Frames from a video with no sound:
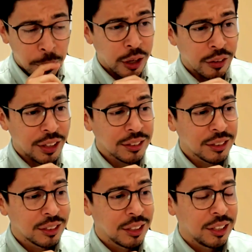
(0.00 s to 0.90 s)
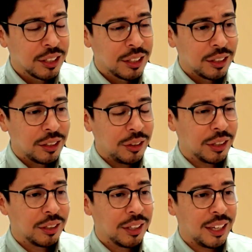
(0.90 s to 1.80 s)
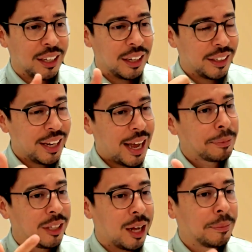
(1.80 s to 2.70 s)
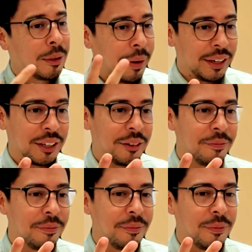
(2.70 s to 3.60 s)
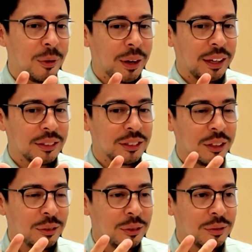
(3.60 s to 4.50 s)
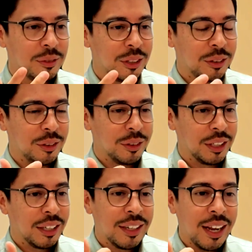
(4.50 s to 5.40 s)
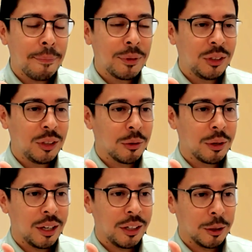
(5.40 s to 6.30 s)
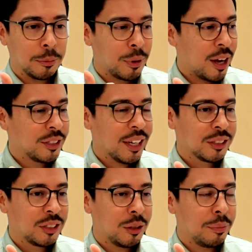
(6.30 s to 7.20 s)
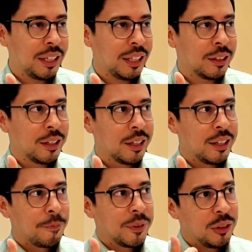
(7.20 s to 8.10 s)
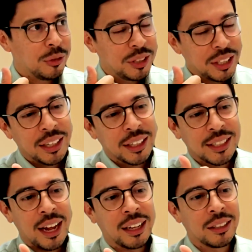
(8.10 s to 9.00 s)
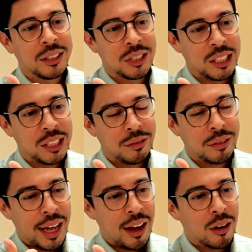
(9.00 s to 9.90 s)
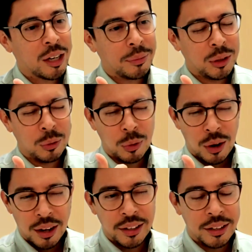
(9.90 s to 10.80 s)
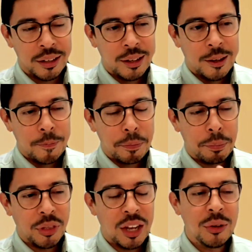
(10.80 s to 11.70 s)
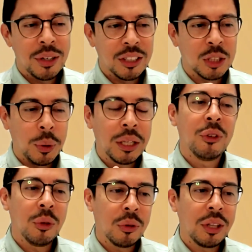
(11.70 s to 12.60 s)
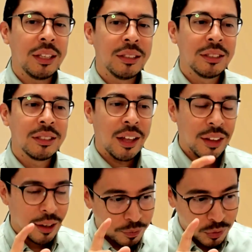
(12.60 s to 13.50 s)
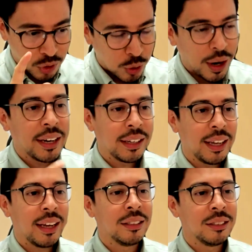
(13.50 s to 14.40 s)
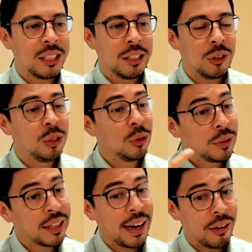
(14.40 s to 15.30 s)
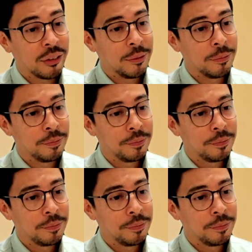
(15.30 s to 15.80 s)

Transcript: part of things you can uh, adapt adopt abandon Okay, so you, you can adapt your, your project. So meaning you didn't exactly achieve the outcome you wanted, but then you can tweak a few things and then try it again and see if you do get that outcome.